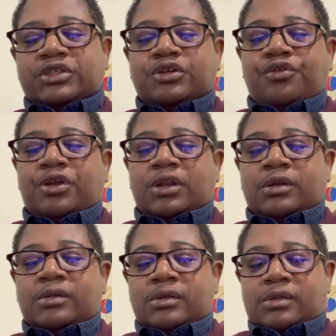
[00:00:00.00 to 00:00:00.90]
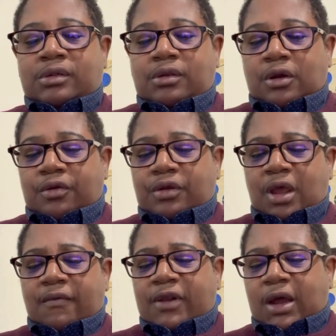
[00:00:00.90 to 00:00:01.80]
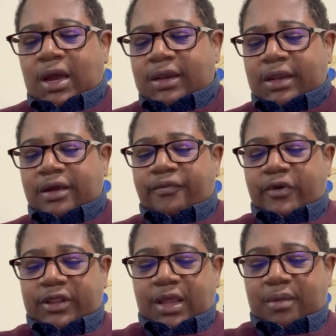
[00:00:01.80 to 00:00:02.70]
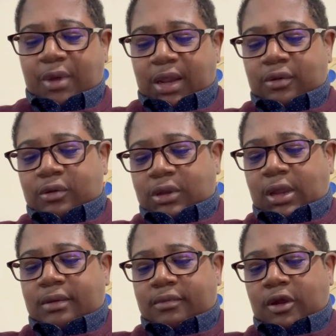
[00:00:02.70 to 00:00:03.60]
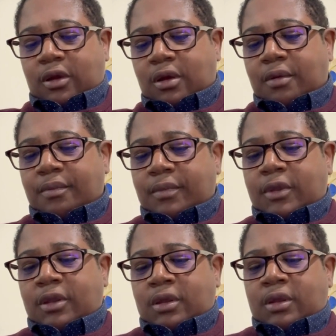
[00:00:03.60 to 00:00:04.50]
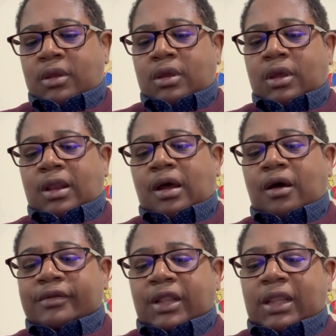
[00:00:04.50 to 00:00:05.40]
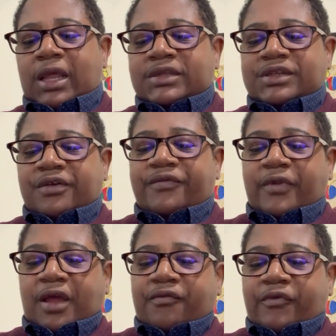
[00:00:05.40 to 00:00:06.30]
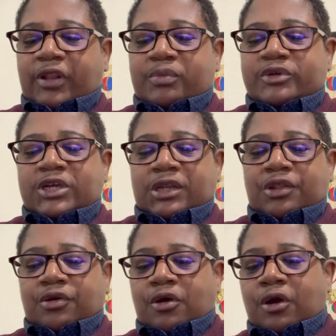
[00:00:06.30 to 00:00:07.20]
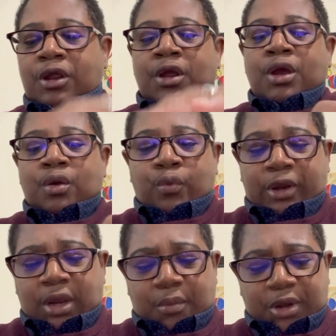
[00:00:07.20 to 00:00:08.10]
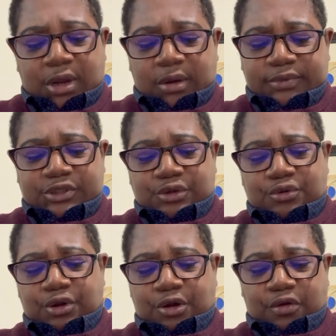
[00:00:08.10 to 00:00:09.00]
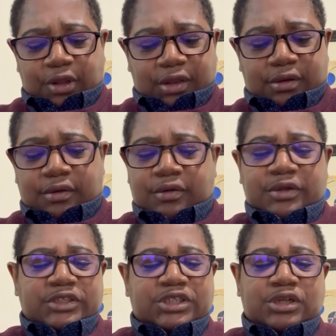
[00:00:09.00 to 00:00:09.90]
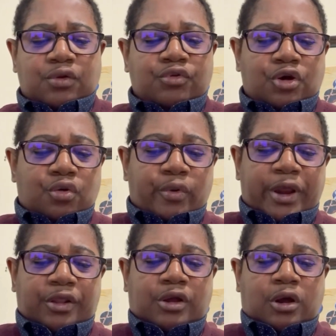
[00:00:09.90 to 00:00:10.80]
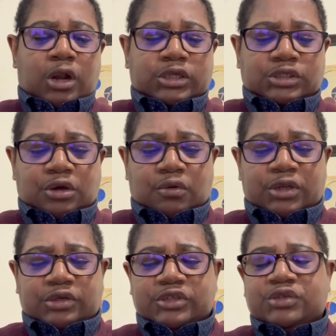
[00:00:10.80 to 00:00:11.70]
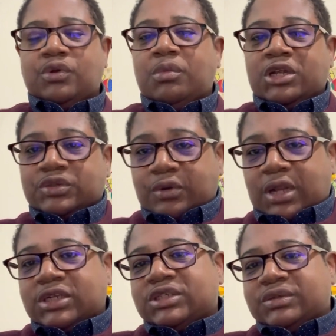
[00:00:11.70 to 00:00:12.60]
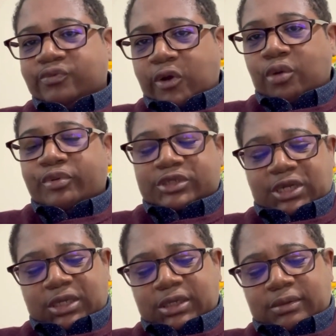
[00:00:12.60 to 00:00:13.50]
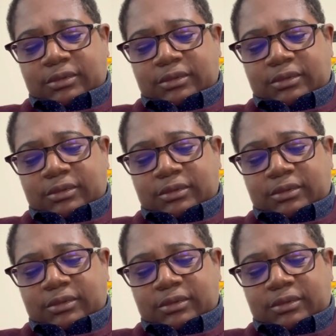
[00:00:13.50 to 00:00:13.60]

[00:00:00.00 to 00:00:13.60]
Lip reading: so you can, you can have an idea of what that might look like, and how the lengths of like really protecting your card. We're coming up to, you just don't know where the card is going. You just want to make sure that it's well protected.